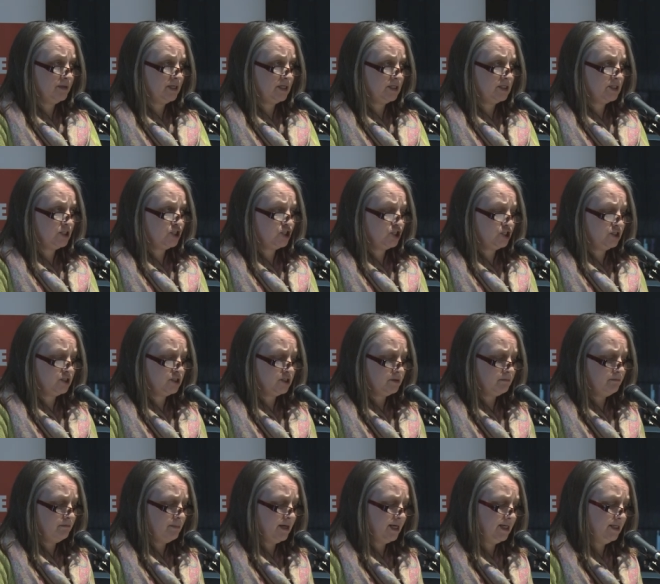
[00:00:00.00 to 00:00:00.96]
practitioners
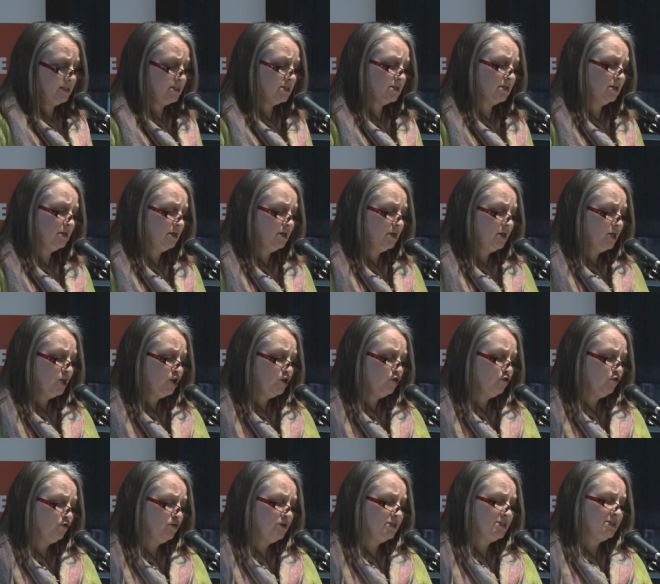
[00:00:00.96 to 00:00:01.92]
in mind,
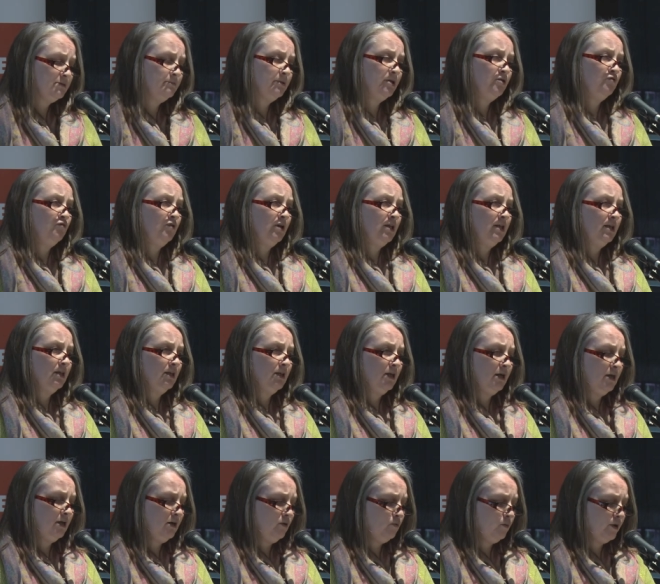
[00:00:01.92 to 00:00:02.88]
nor has it been written
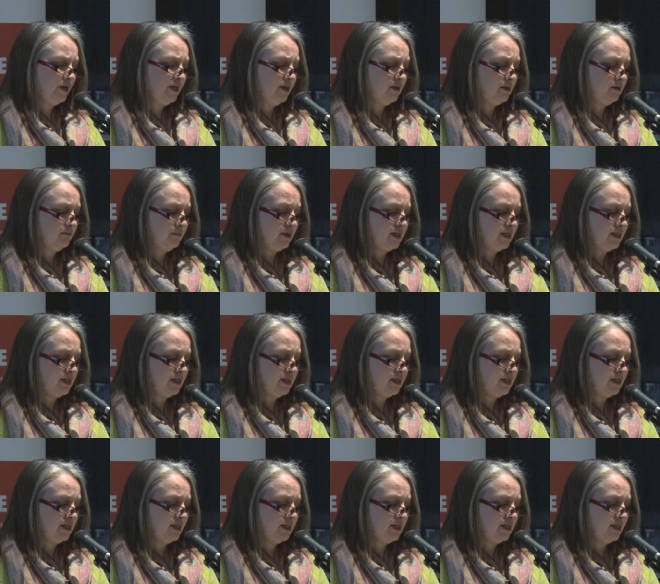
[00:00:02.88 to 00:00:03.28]
in a way that